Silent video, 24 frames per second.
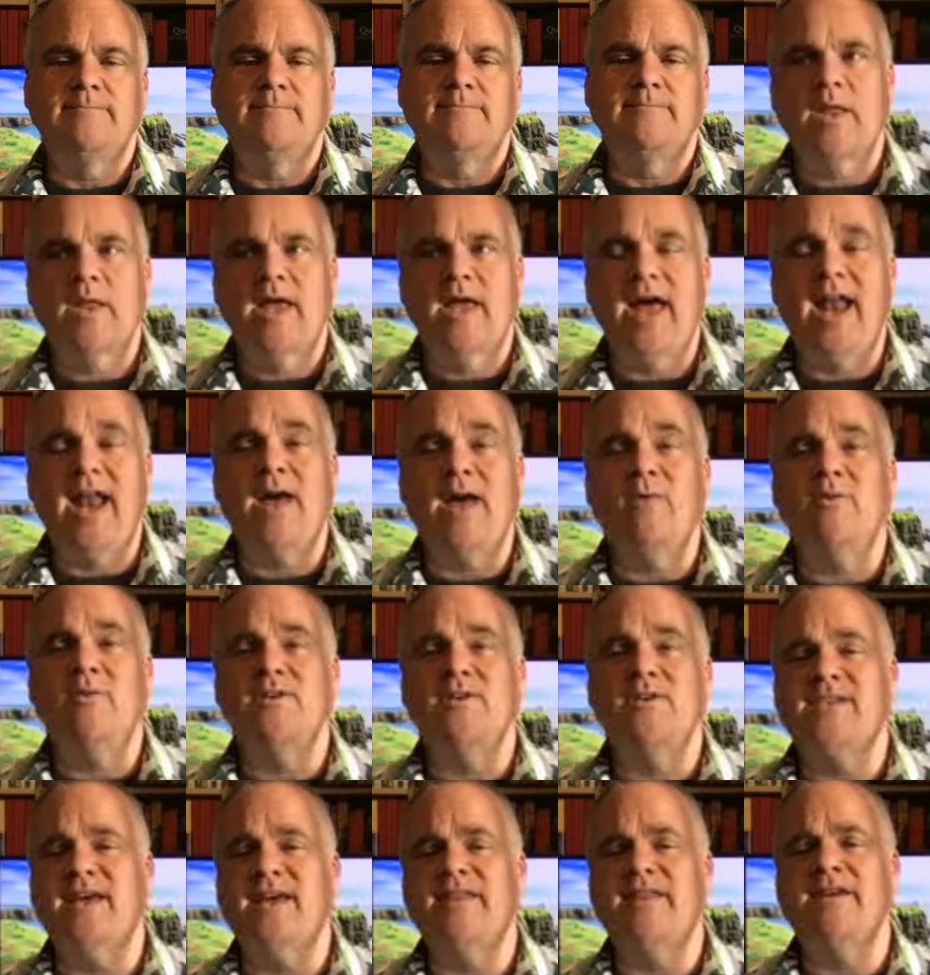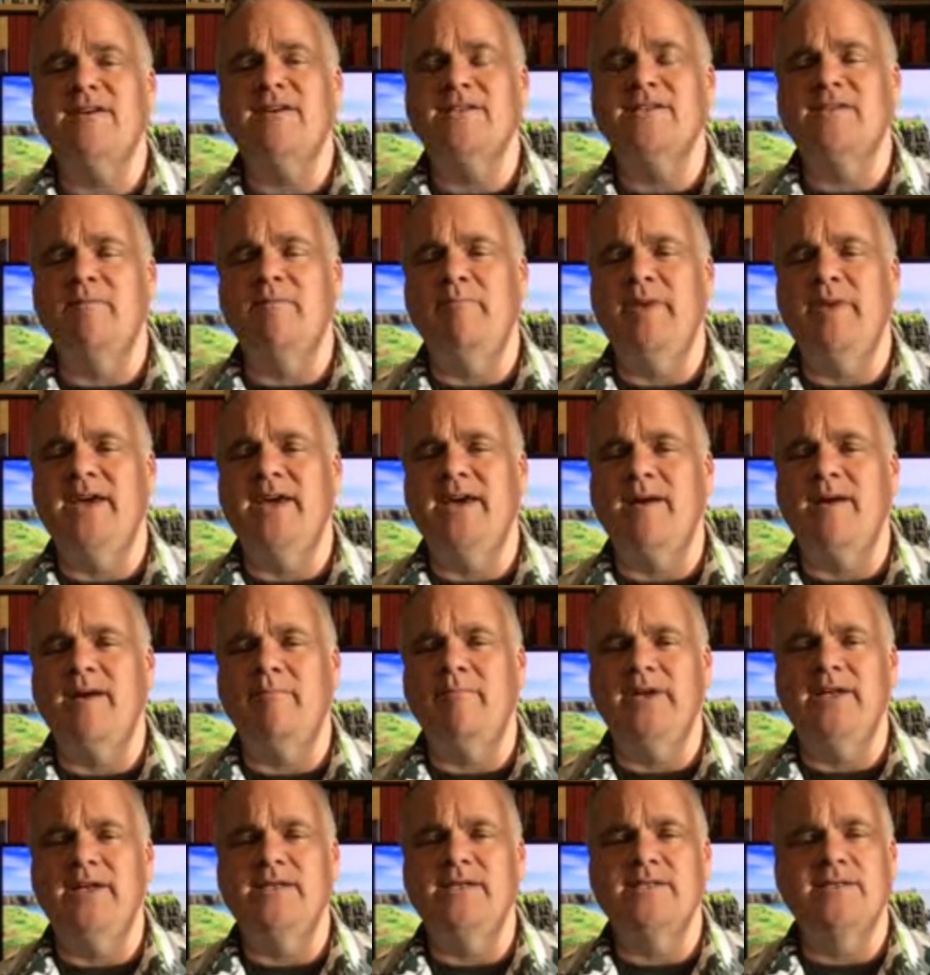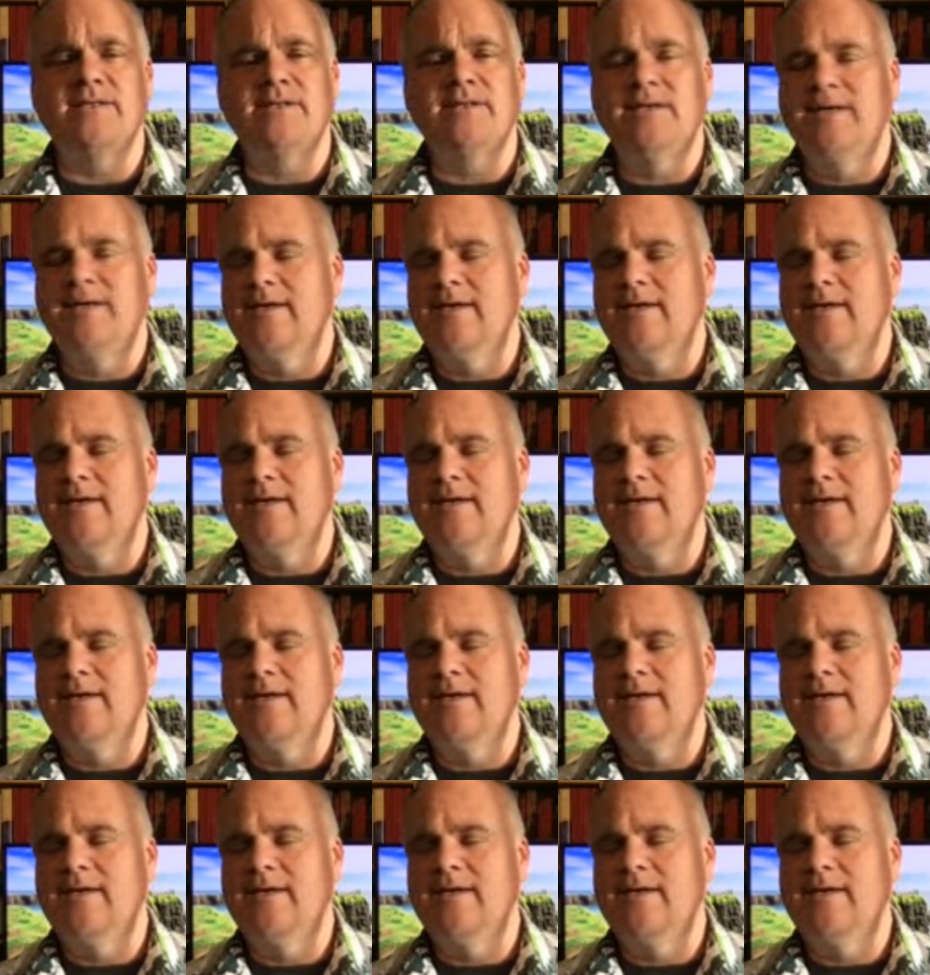I will say there are some big companies